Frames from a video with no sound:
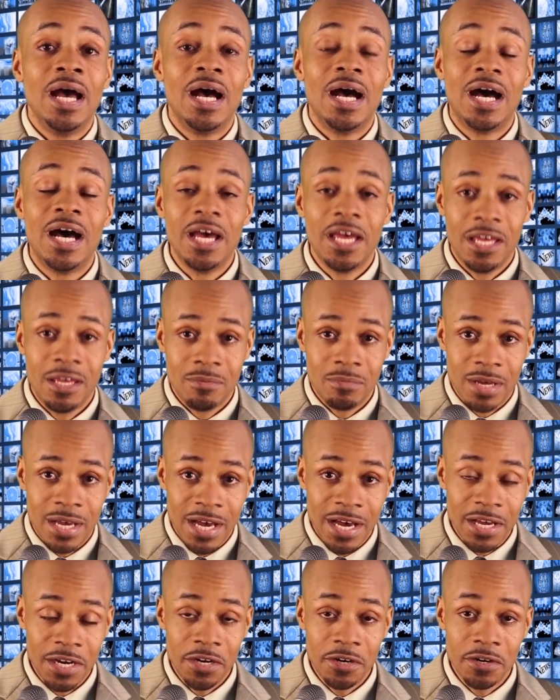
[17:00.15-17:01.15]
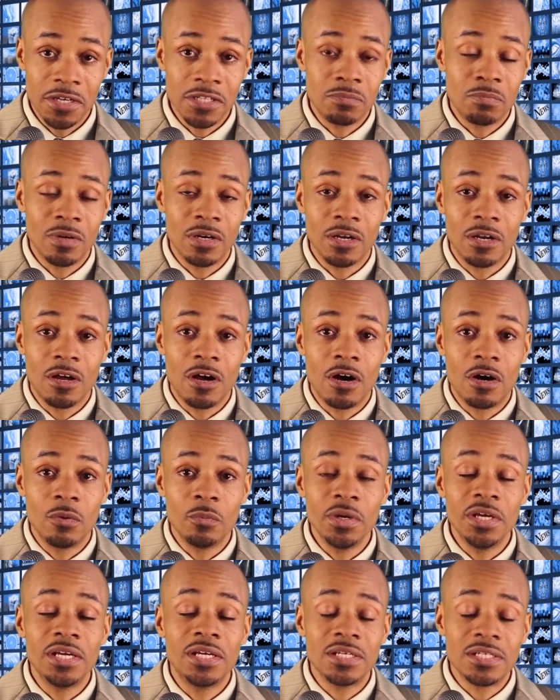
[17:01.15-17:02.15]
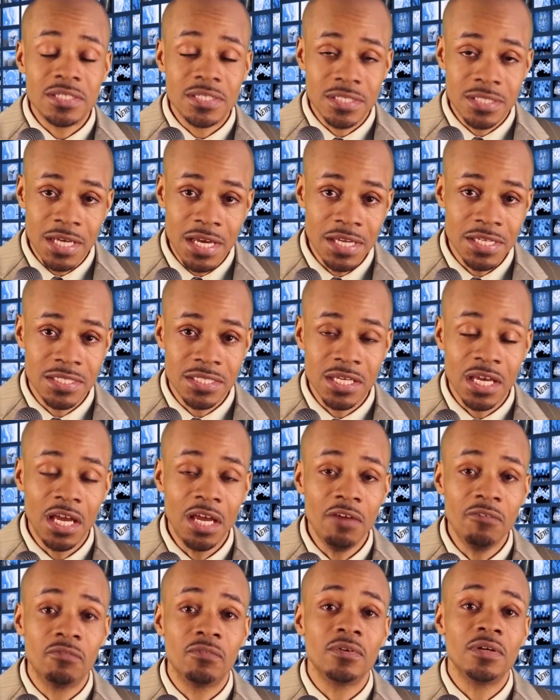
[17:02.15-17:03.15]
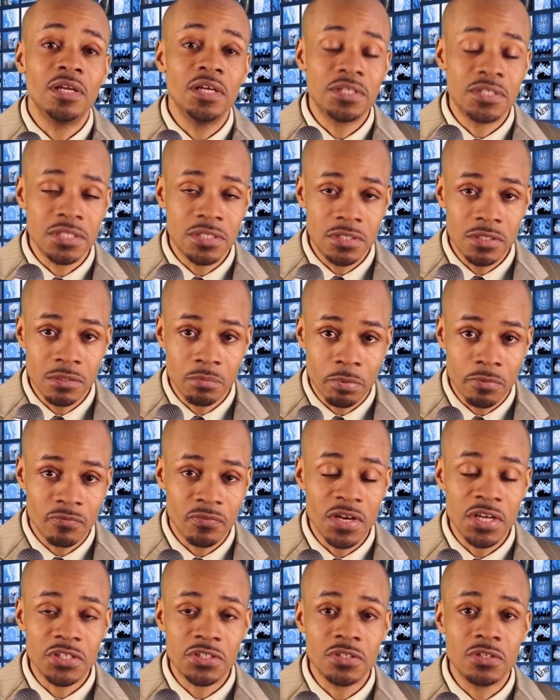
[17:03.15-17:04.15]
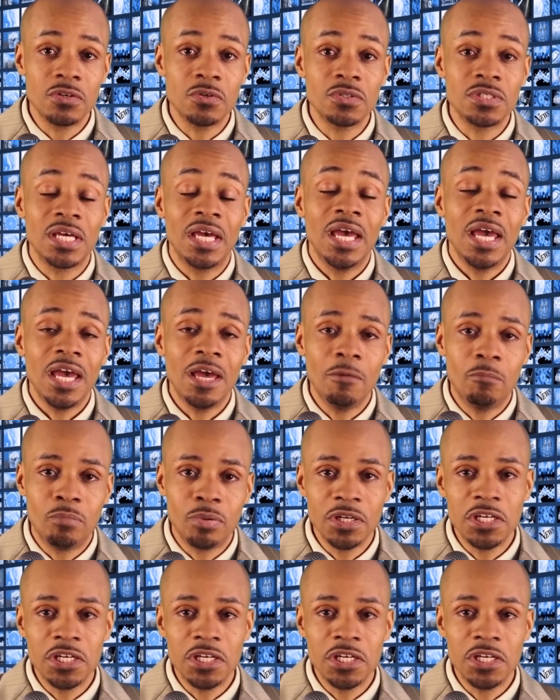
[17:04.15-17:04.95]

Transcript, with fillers: I am out here. It's been a long week. Stay safe, listen to the professionals, and